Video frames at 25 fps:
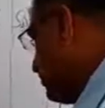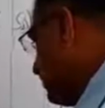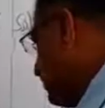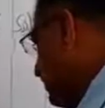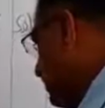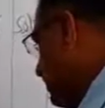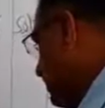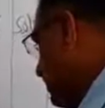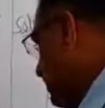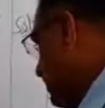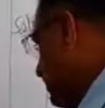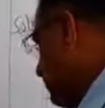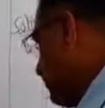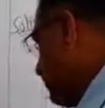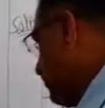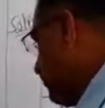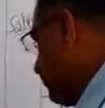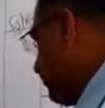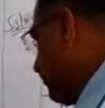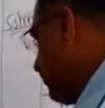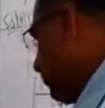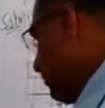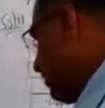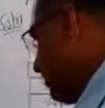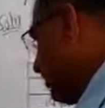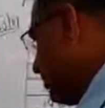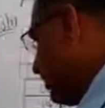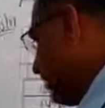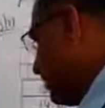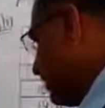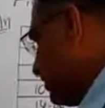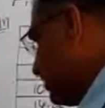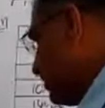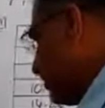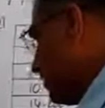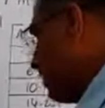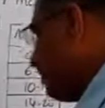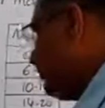2s are 4.
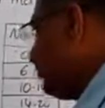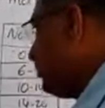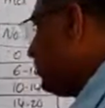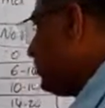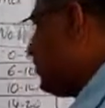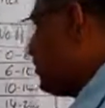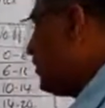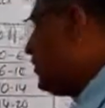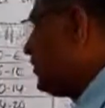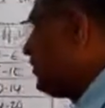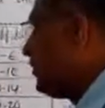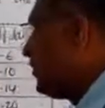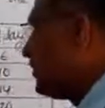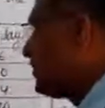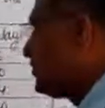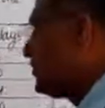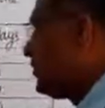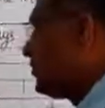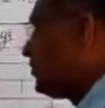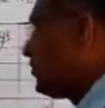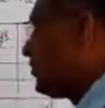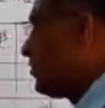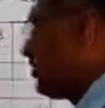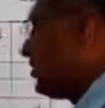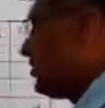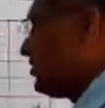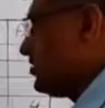So now what is the total